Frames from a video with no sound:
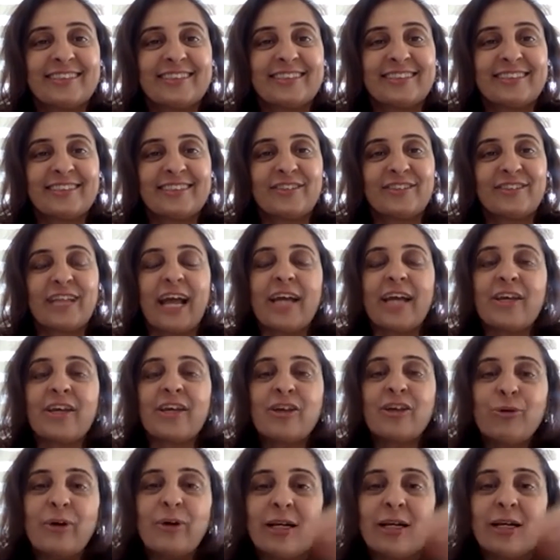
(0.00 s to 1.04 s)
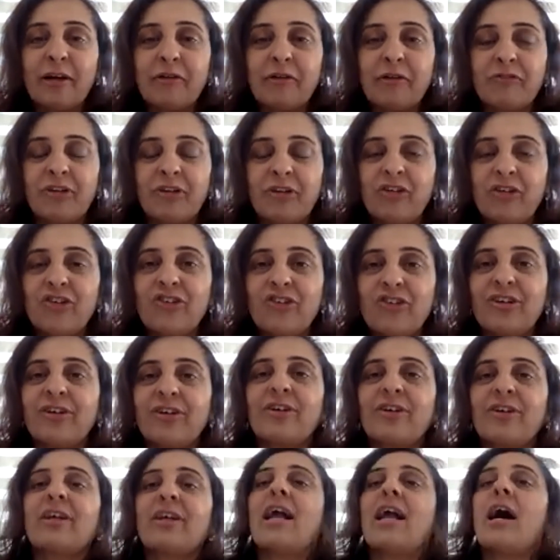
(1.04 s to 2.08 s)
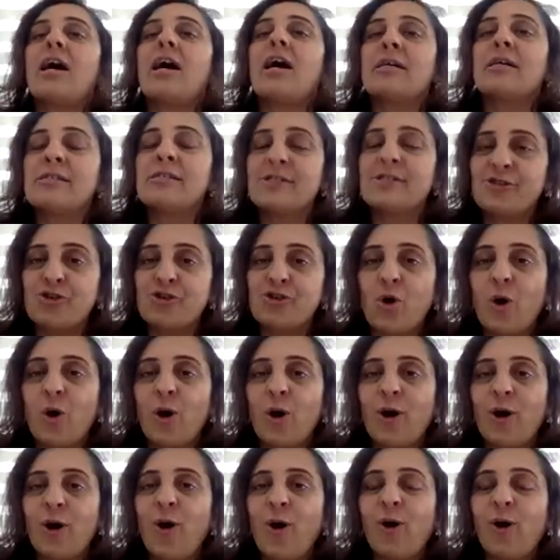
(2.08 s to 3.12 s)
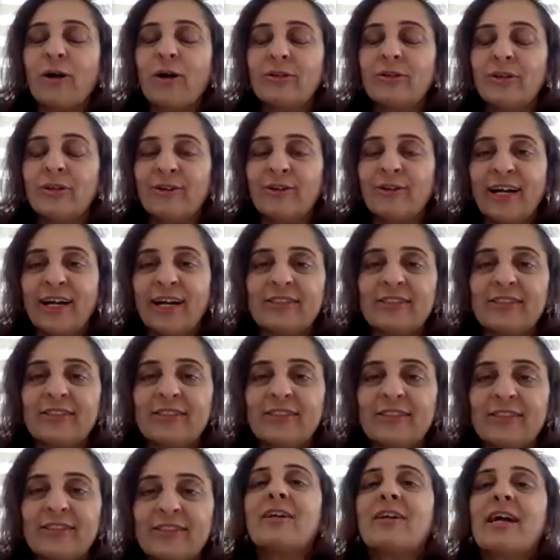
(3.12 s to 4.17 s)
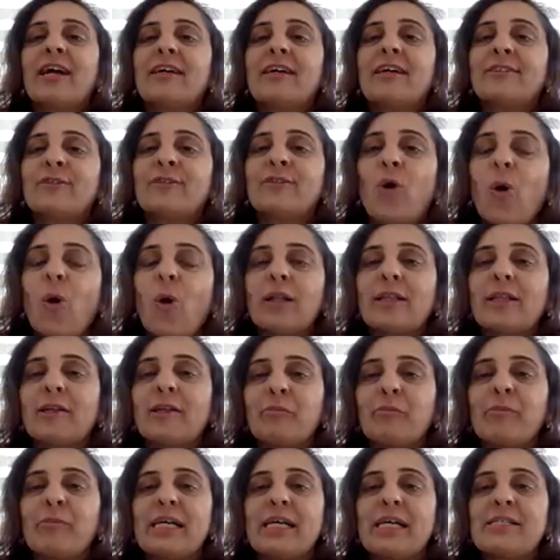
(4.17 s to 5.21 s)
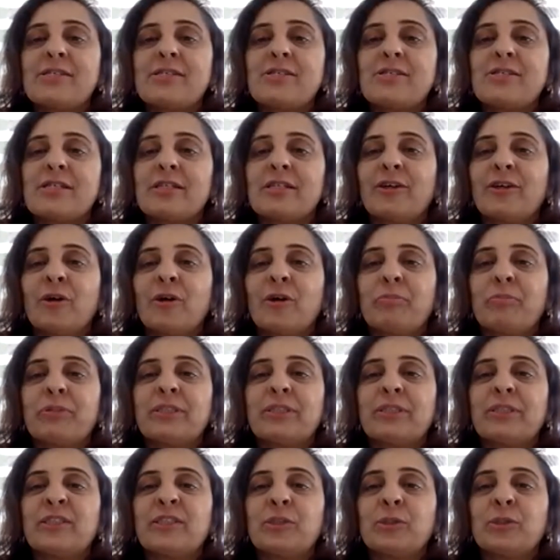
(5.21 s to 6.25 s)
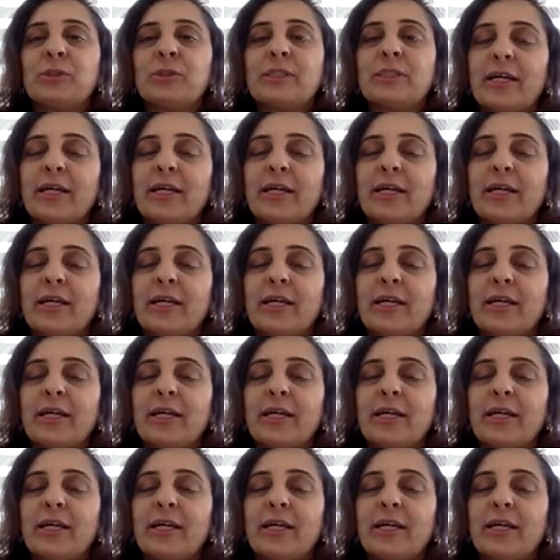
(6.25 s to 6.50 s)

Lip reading: Thank you, and I wish the entire class, all the best in your pursuits.